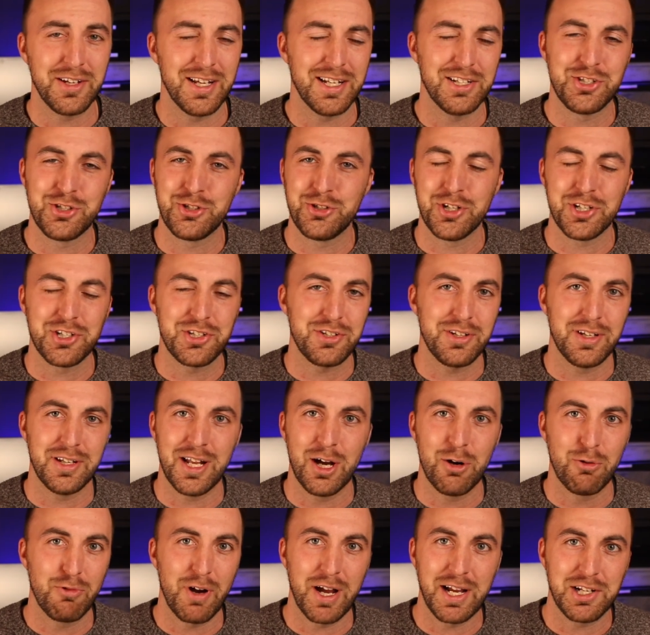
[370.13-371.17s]
It's just an
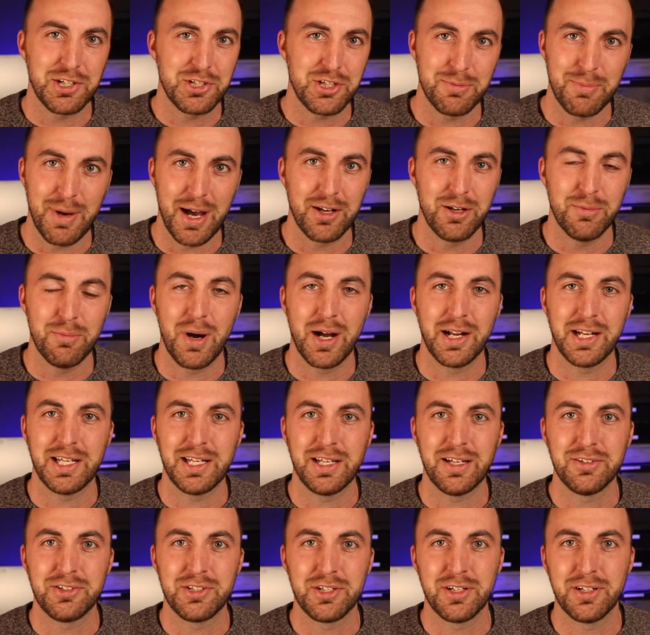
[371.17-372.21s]
outrageous amount of
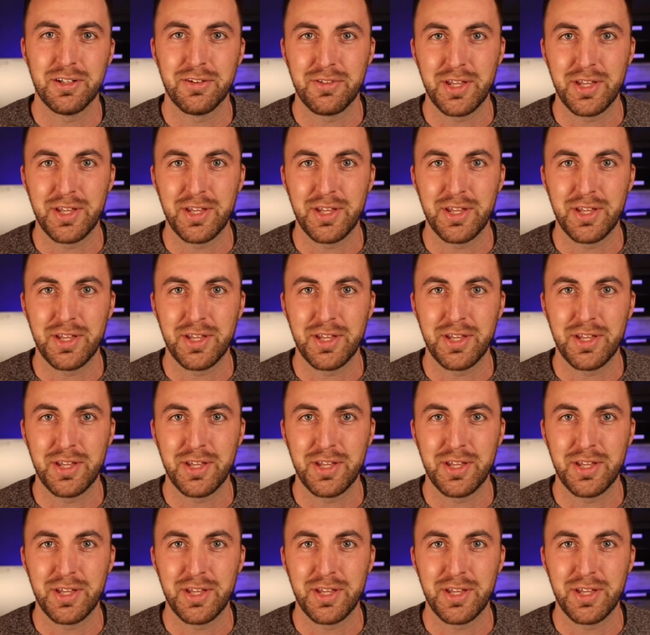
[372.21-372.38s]
money to